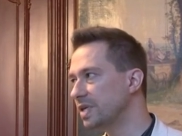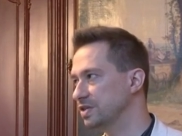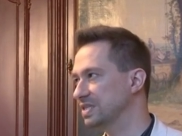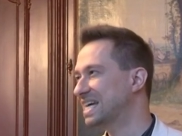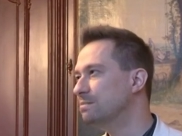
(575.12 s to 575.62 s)

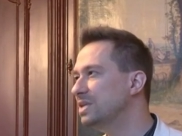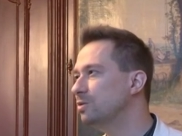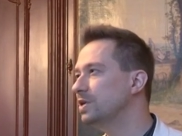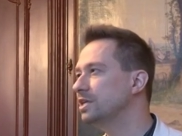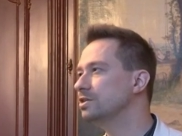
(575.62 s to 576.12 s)
So does that
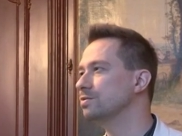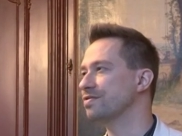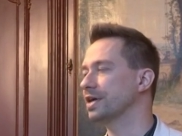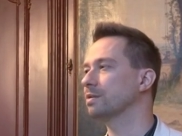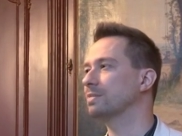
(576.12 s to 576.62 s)
mean we need to
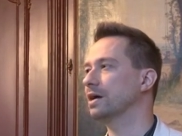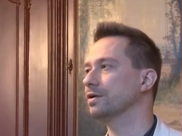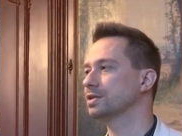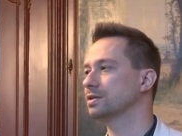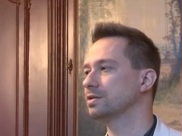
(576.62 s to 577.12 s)
think
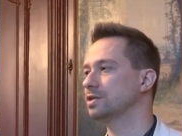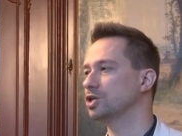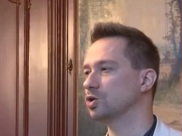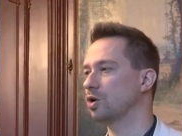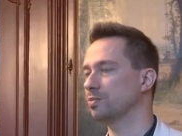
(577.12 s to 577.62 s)
about
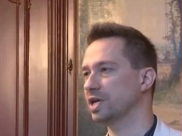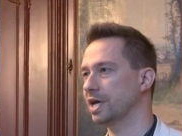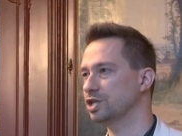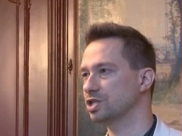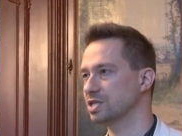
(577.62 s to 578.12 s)
digital
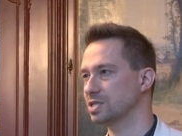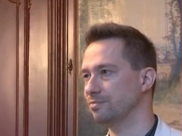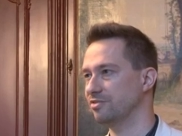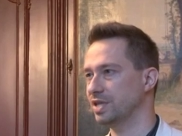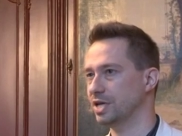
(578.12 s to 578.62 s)
communication as
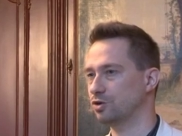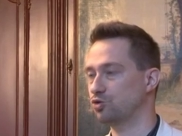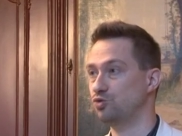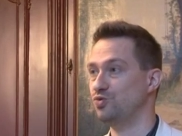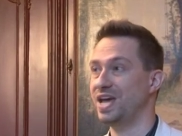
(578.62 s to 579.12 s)
something that
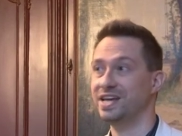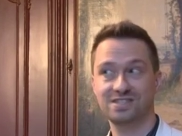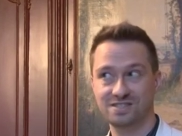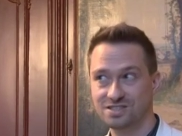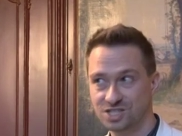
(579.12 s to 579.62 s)

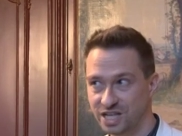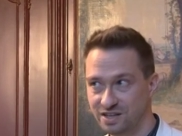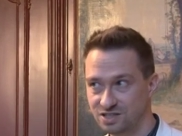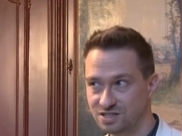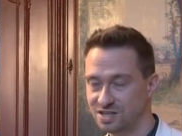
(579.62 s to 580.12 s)
creates these
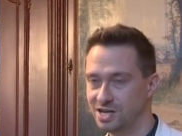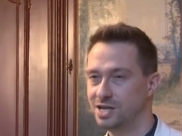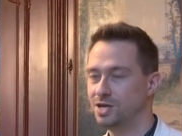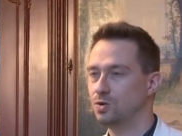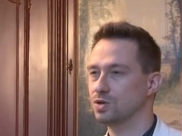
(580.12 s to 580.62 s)
changes,
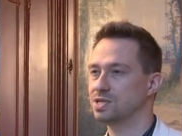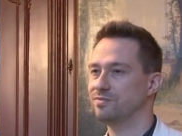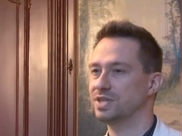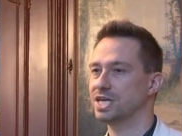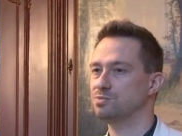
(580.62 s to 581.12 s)
or
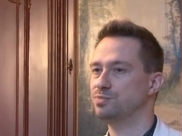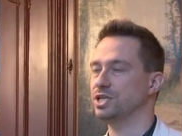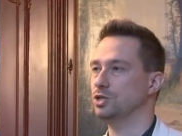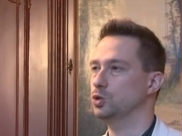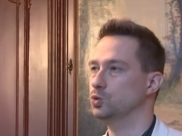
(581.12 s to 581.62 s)
something that's
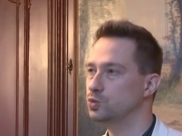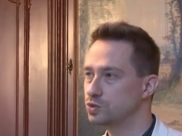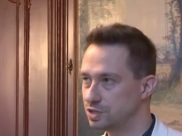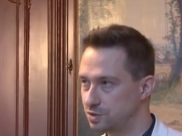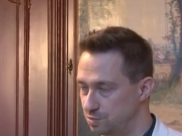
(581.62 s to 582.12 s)
being
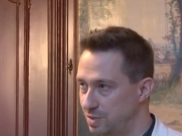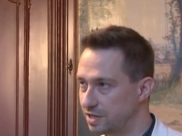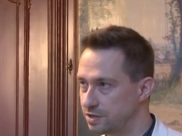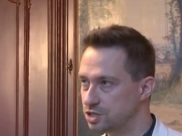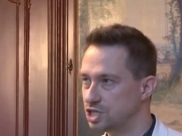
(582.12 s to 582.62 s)
used to make
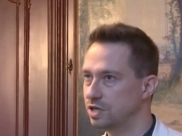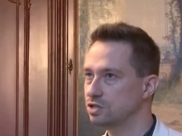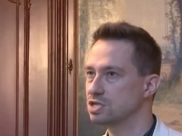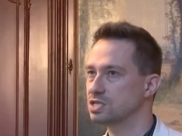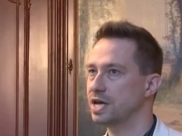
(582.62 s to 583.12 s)
these changes?